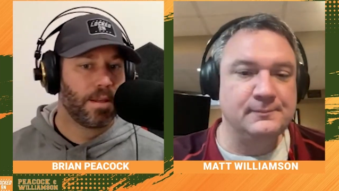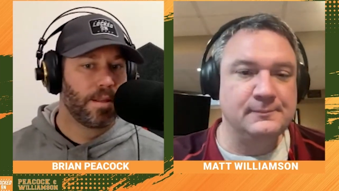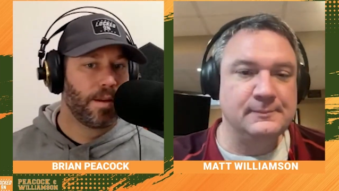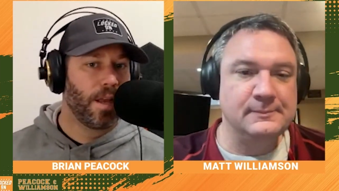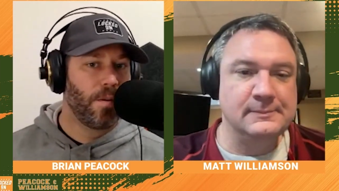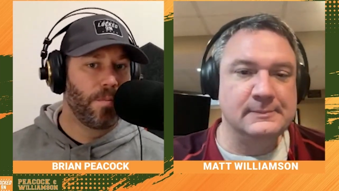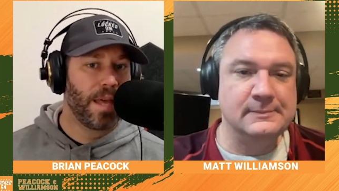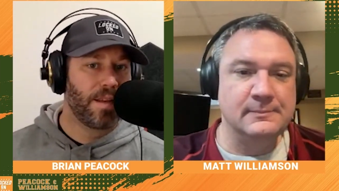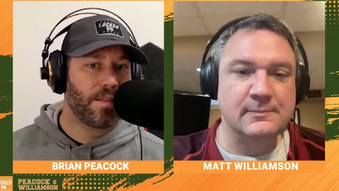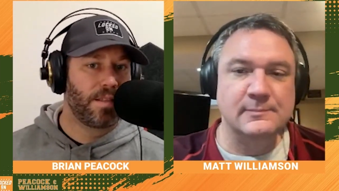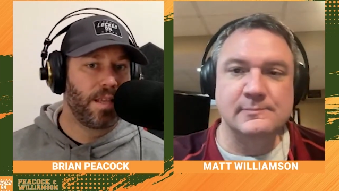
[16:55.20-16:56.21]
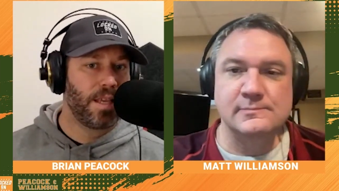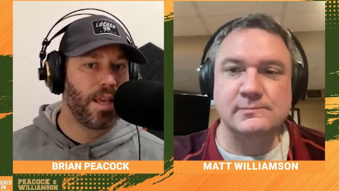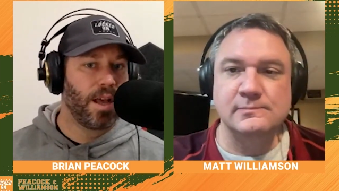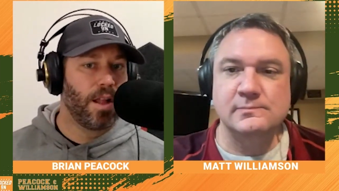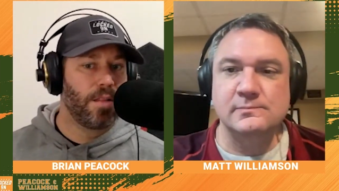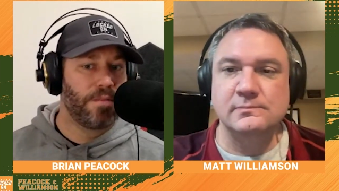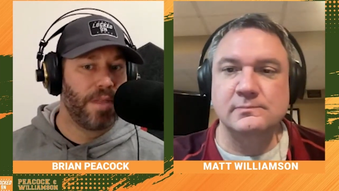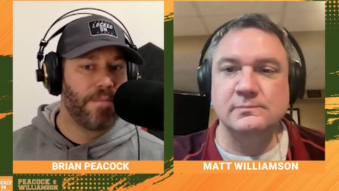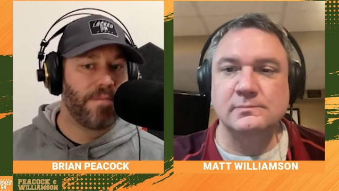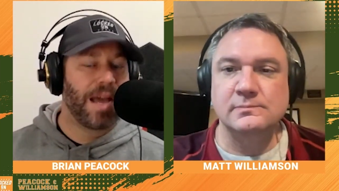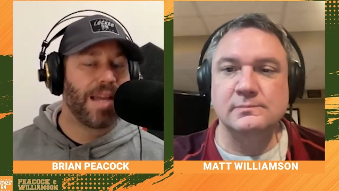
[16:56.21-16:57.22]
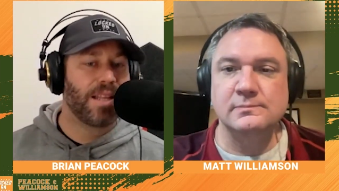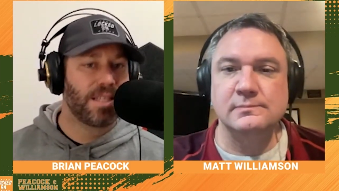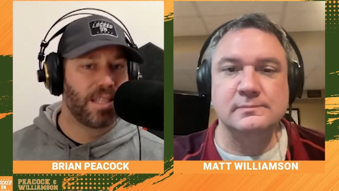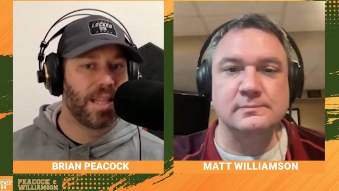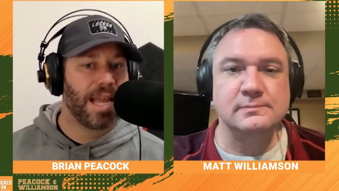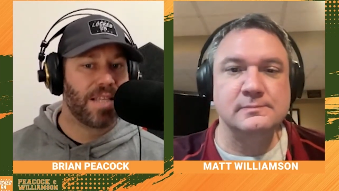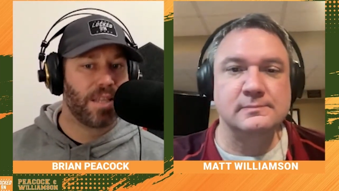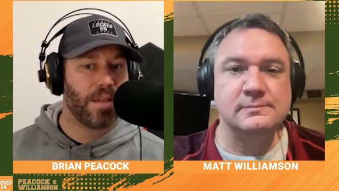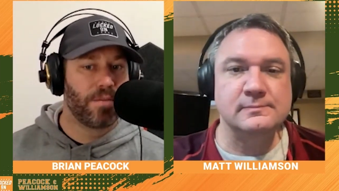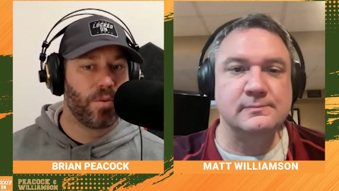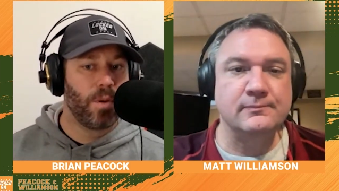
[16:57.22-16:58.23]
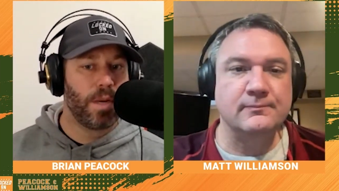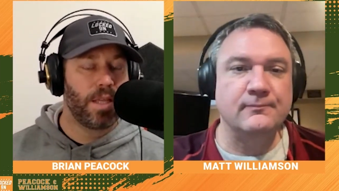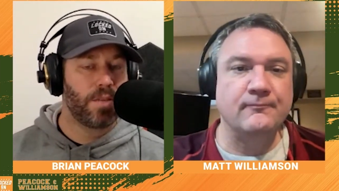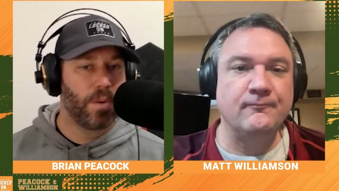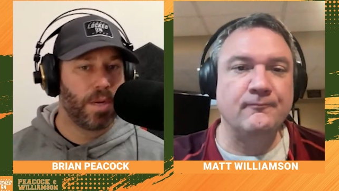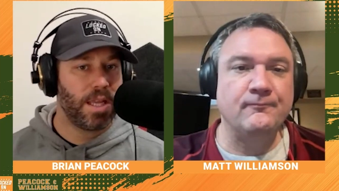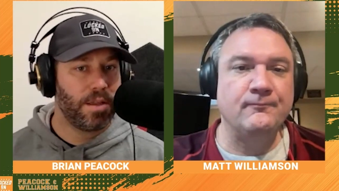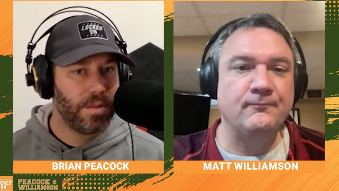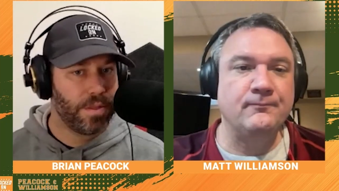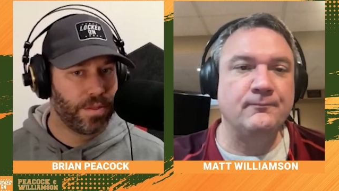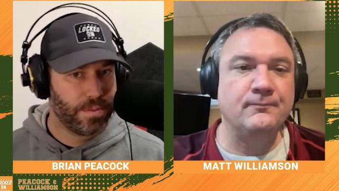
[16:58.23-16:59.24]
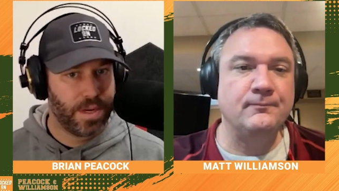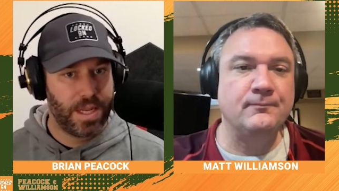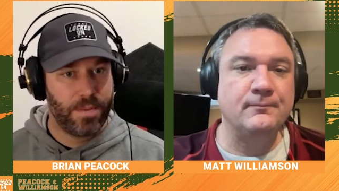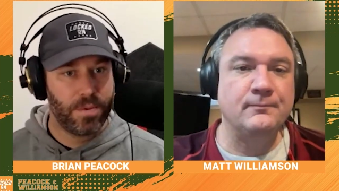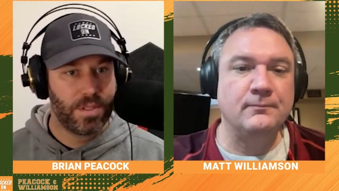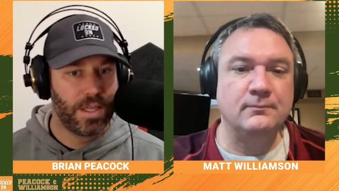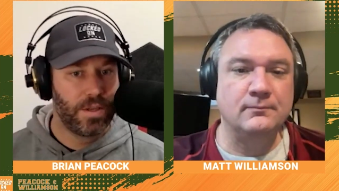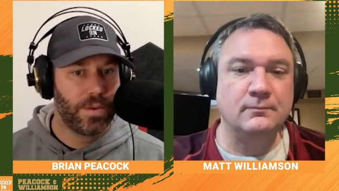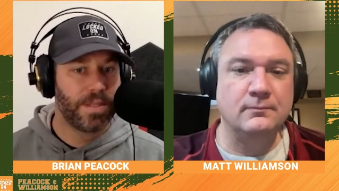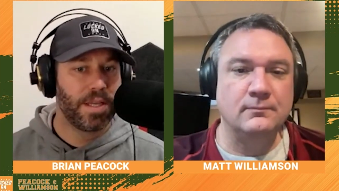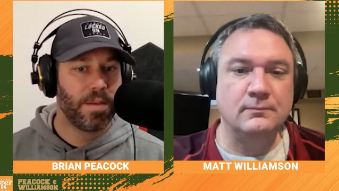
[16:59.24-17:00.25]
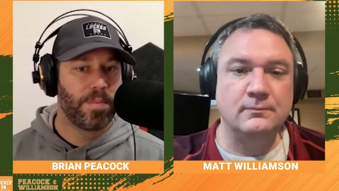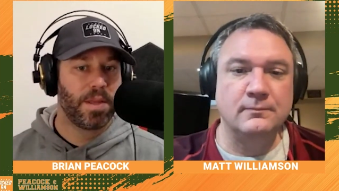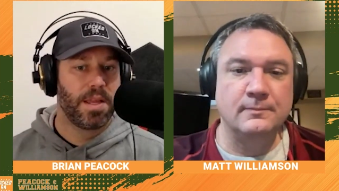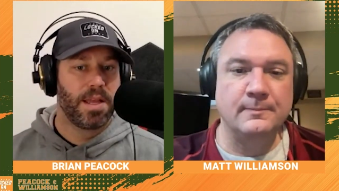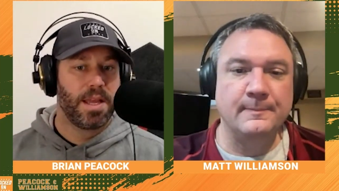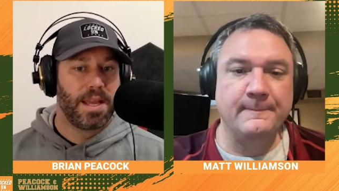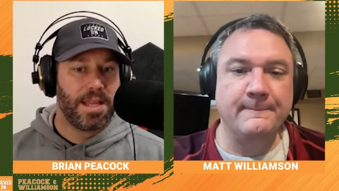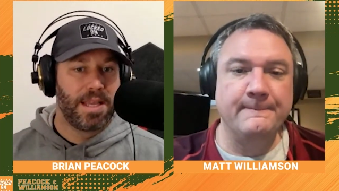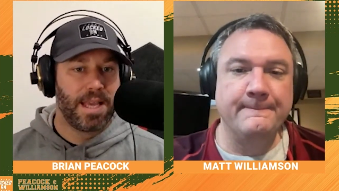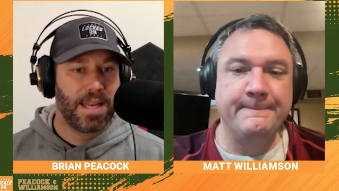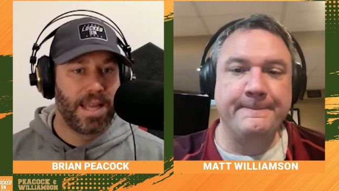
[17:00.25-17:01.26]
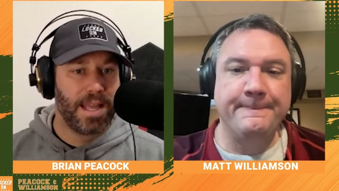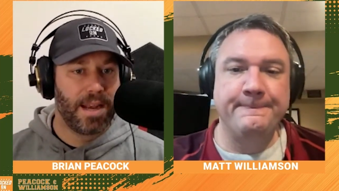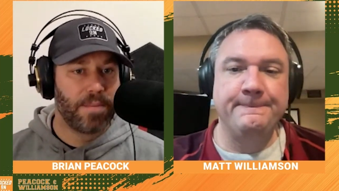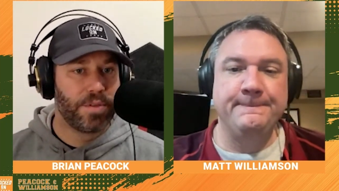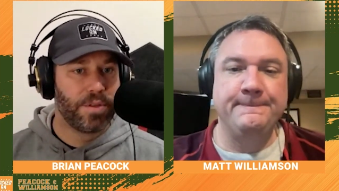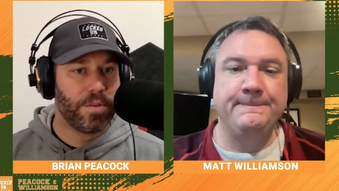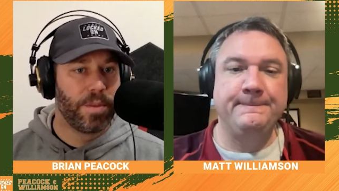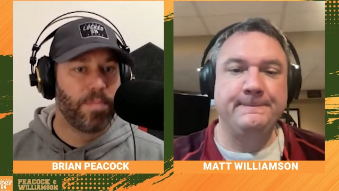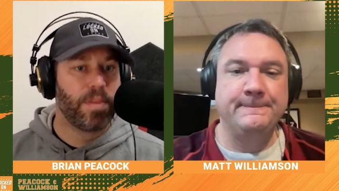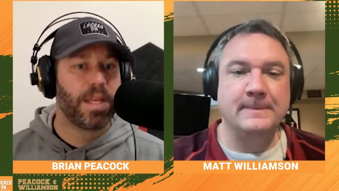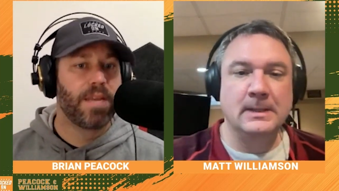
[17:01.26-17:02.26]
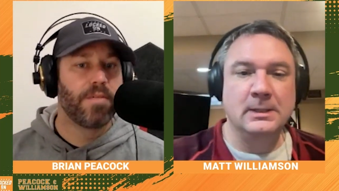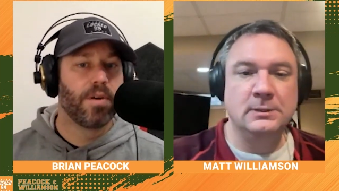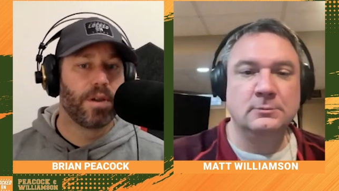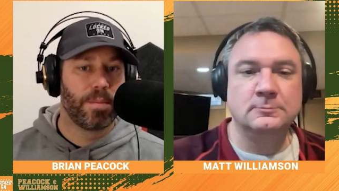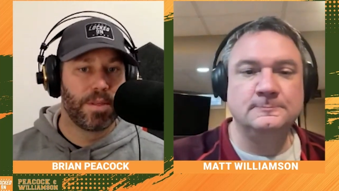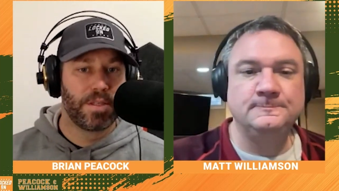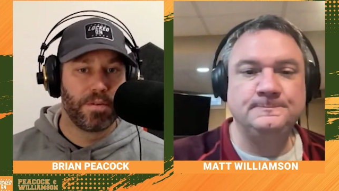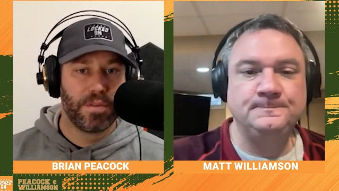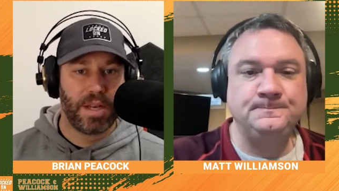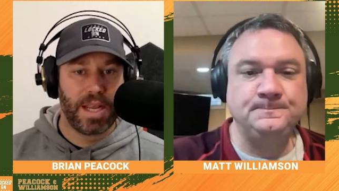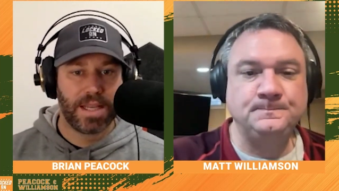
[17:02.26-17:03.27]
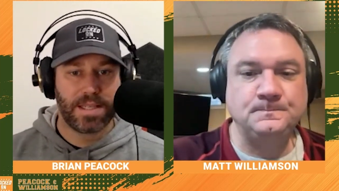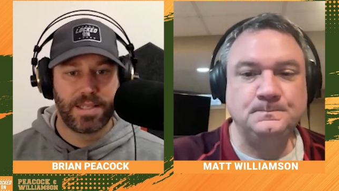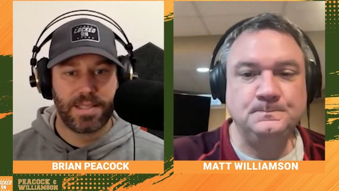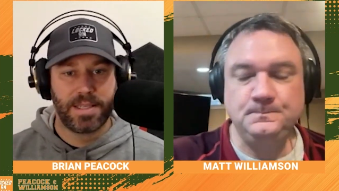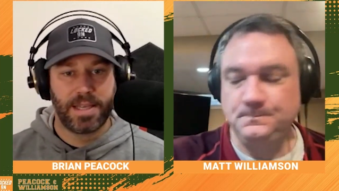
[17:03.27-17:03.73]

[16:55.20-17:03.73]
Speaker 1: there you go. That is the Hall of Fame finalist class of 2023. We'll see who ends up getting in, and I'm sure there'll be plenty of arguments over the next